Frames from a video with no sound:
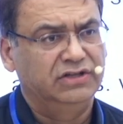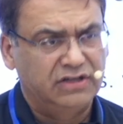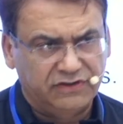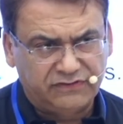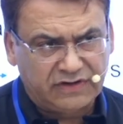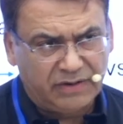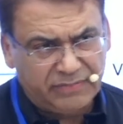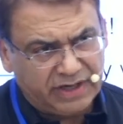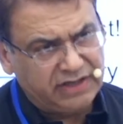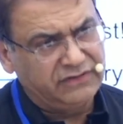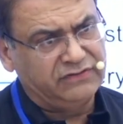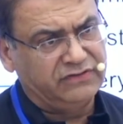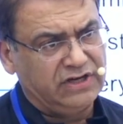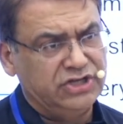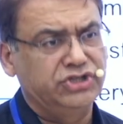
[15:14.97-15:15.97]
The stomach
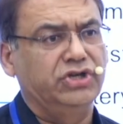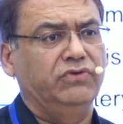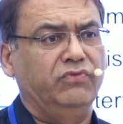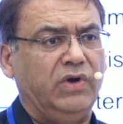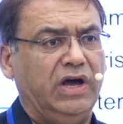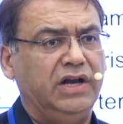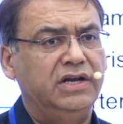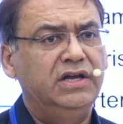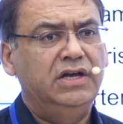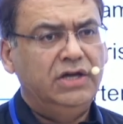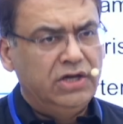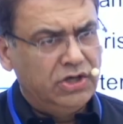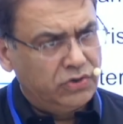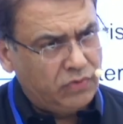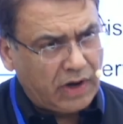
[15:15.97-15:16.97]
is station 1,
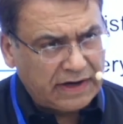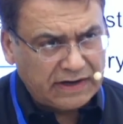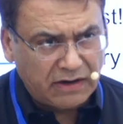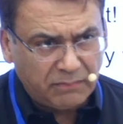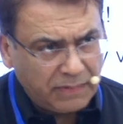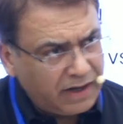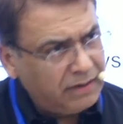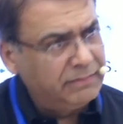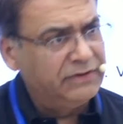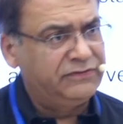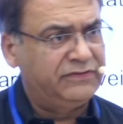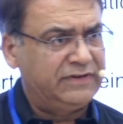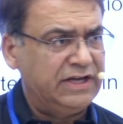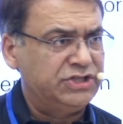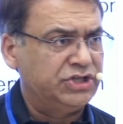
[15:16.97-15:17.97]
duodenal bulb is
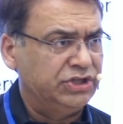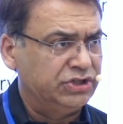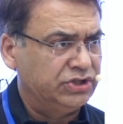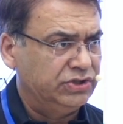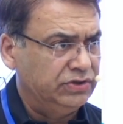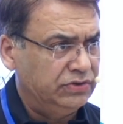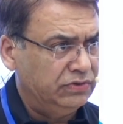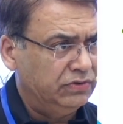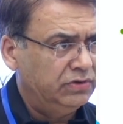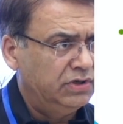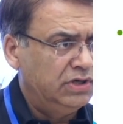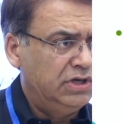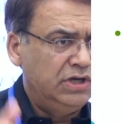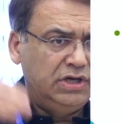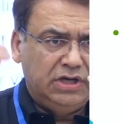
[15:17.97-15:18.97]
station 2,
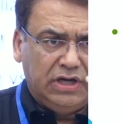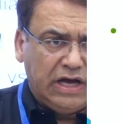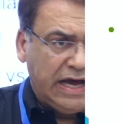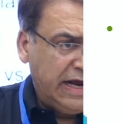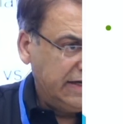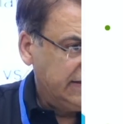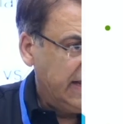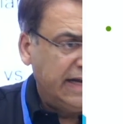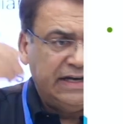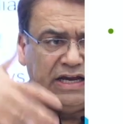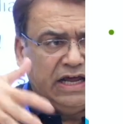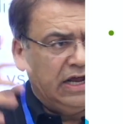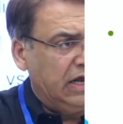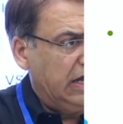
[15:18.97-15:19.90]
and then